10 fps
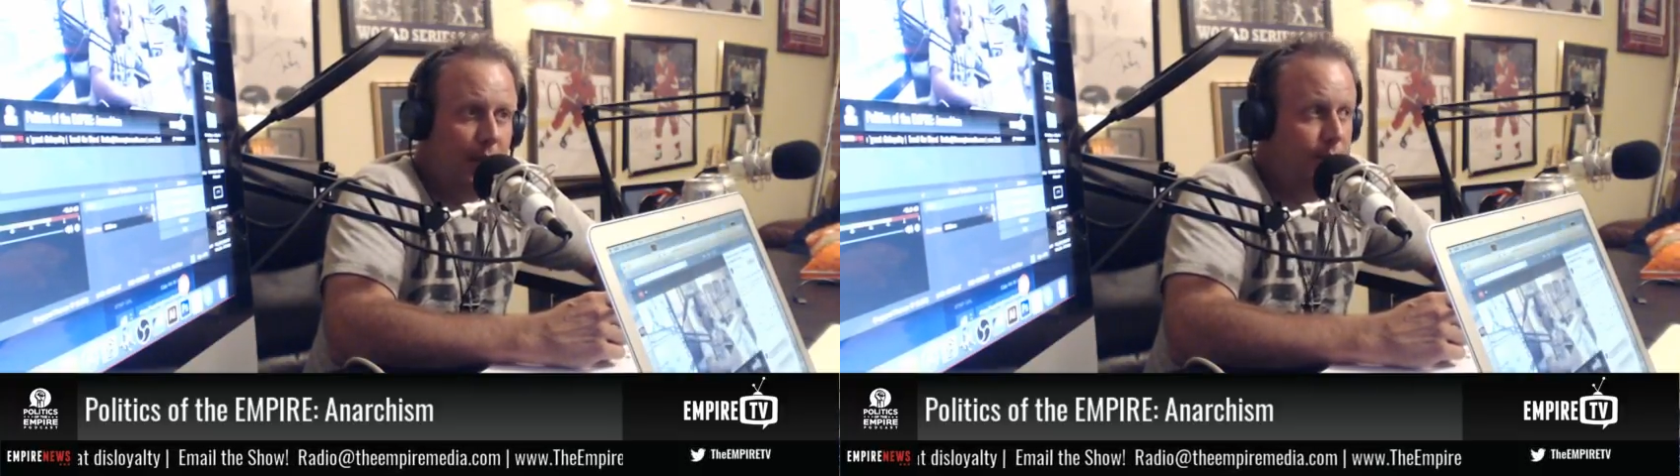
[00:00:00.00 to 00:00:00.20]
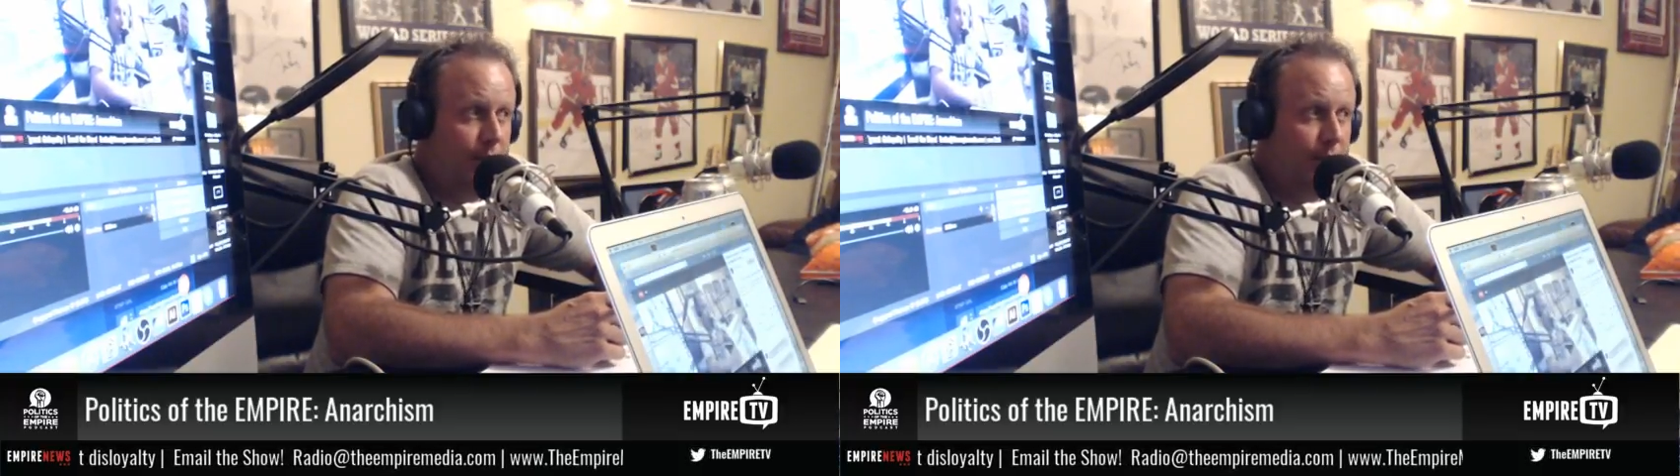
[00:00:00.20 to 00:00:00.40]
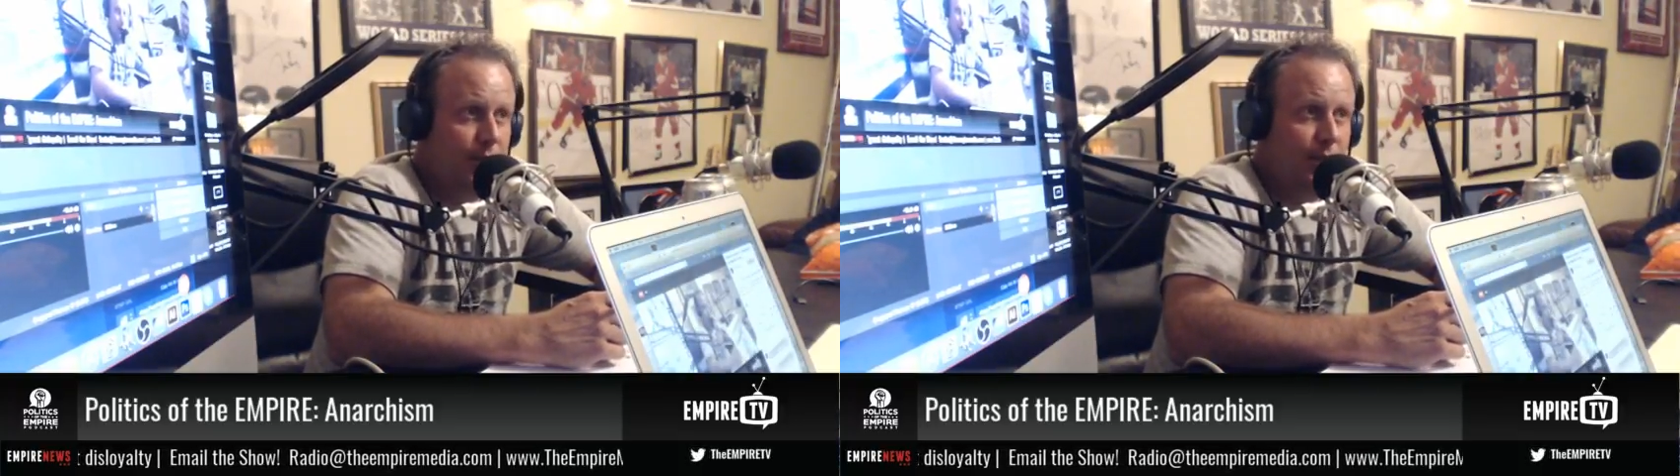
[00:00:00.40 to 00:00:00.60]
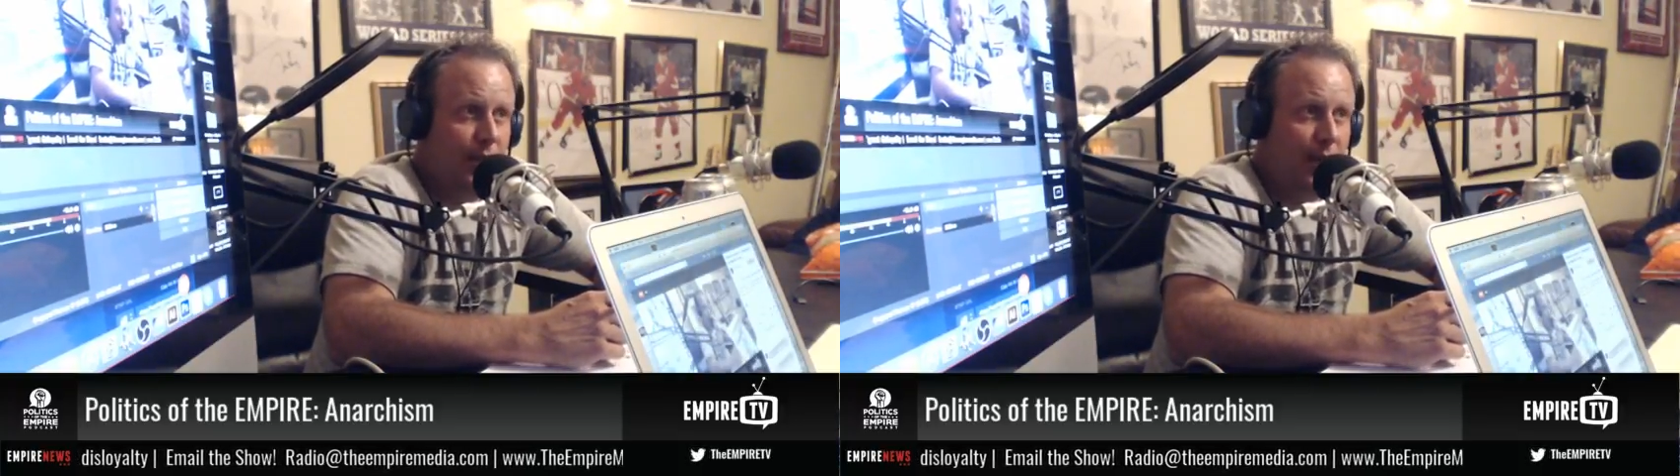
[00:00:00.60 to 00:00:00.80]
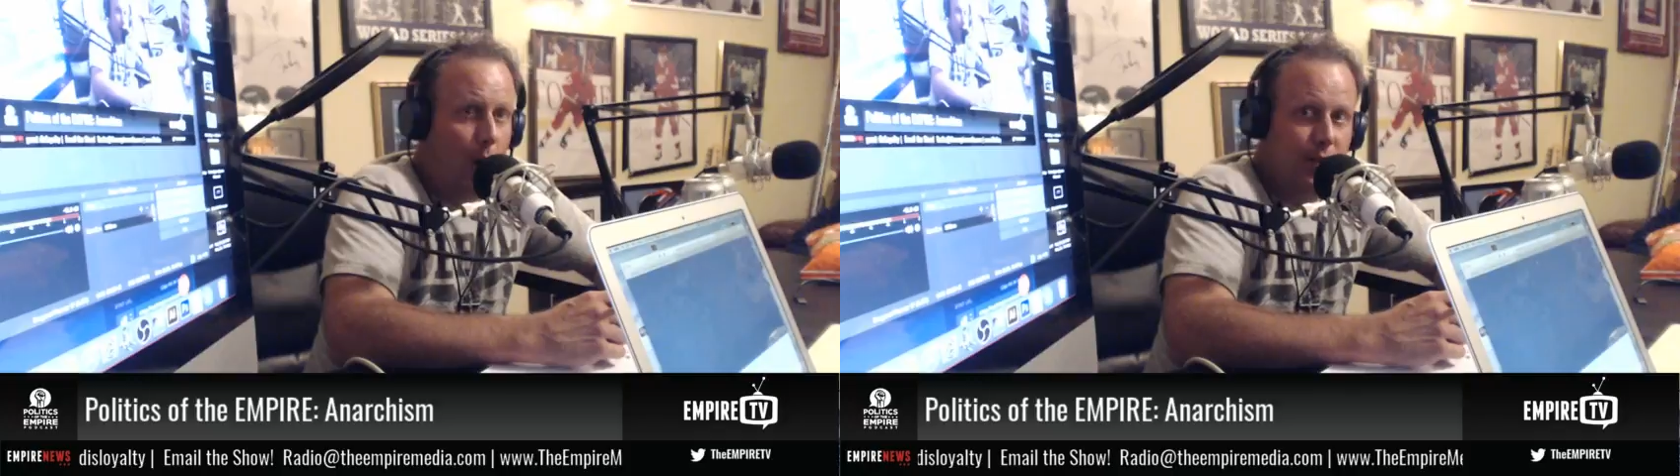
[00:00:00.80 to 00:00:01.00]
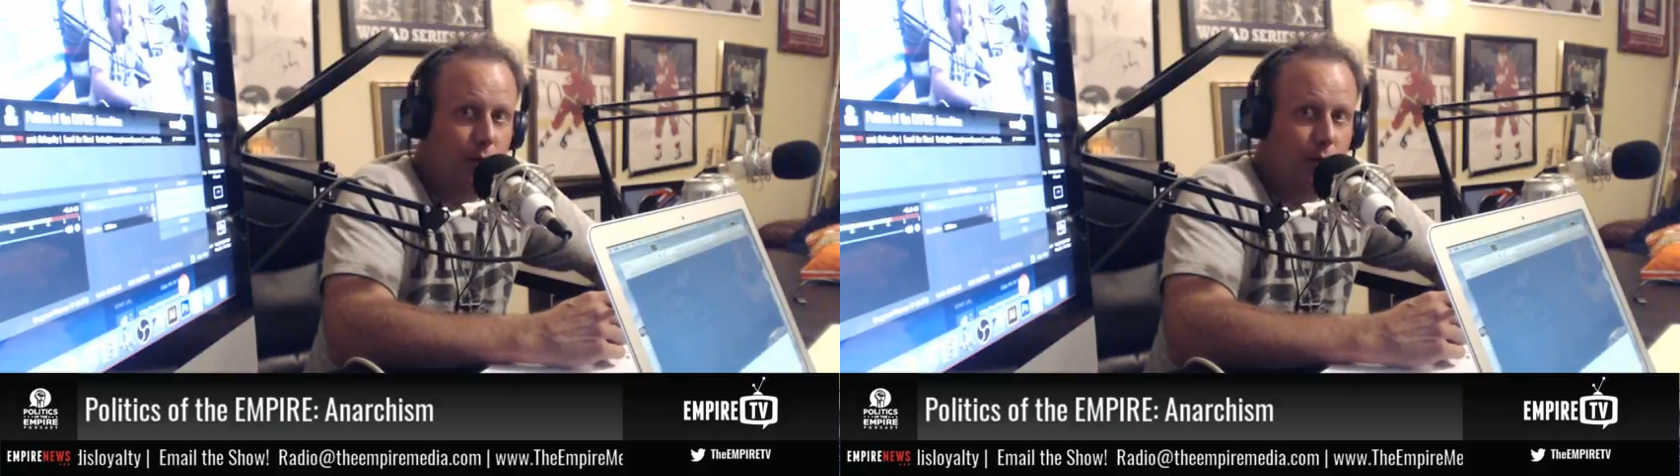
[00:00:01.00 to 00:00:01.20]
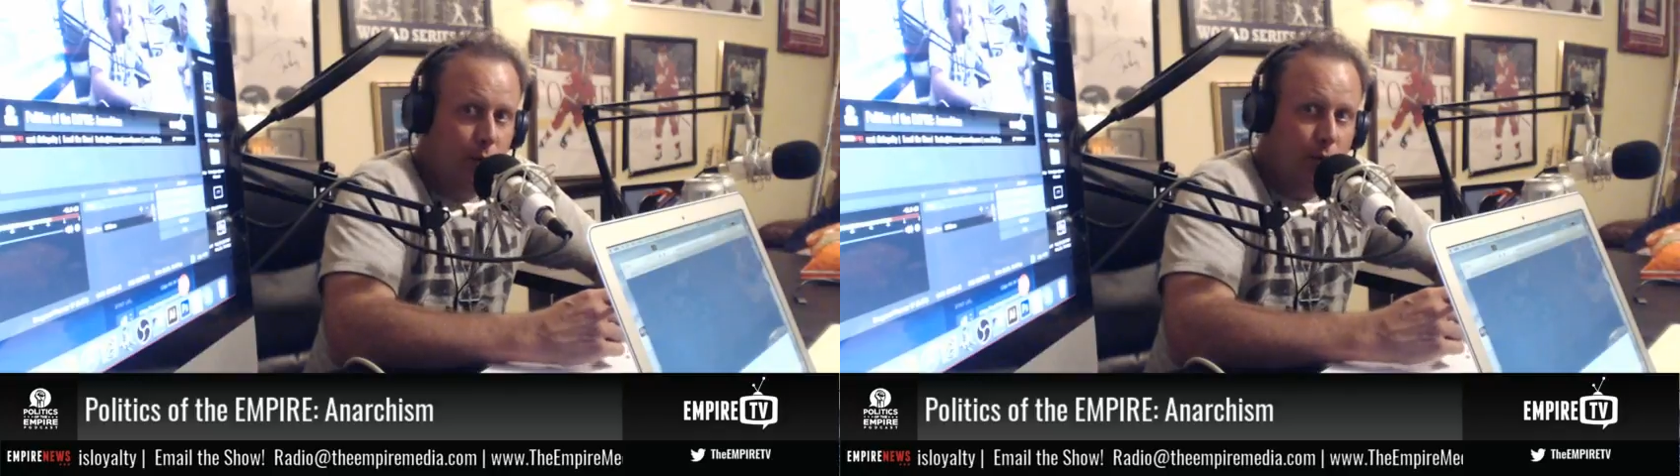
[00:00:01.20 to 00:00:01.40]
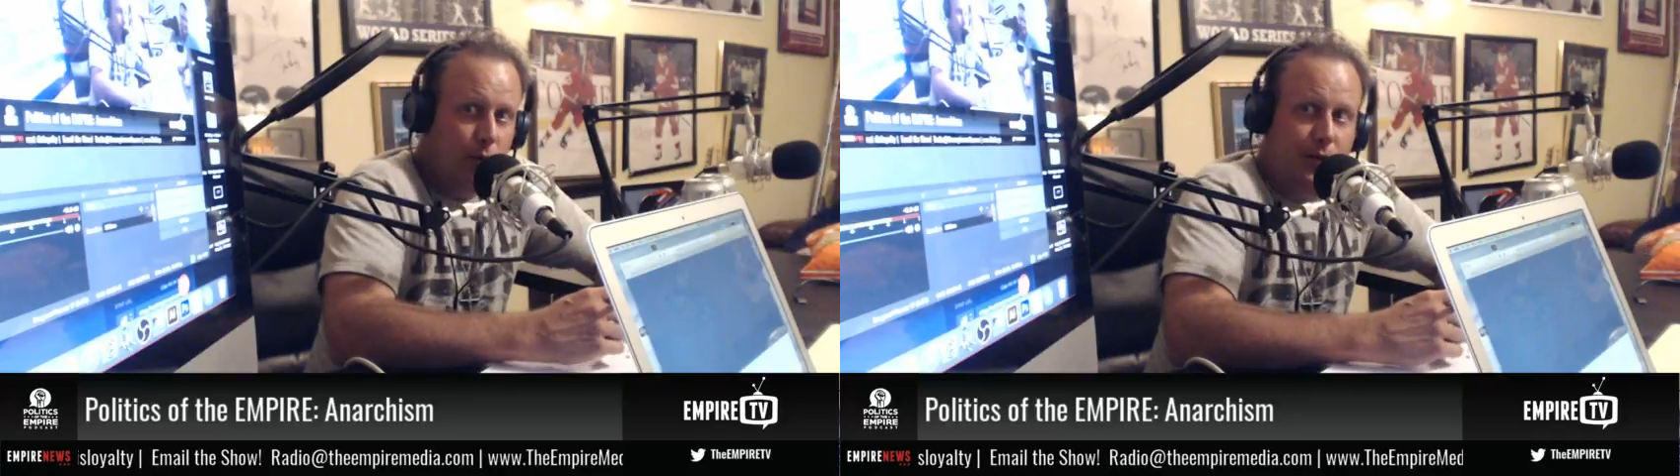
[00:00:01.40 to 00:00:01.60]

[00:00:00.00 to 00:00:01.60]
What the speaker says: Because they insist that,